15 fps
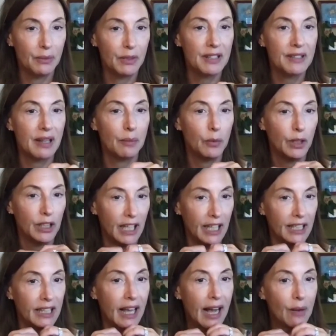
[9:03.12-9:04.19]
with someone
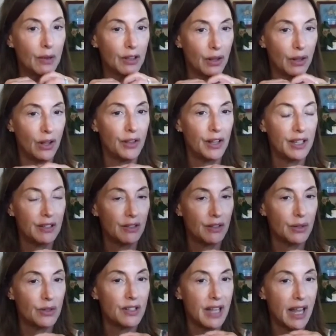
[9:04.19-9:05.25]
like that with all
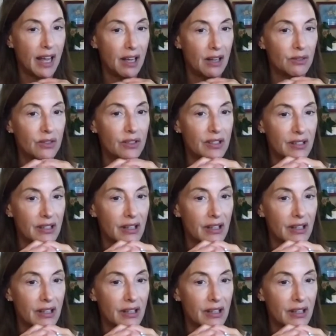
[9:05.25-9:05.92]
those sounds.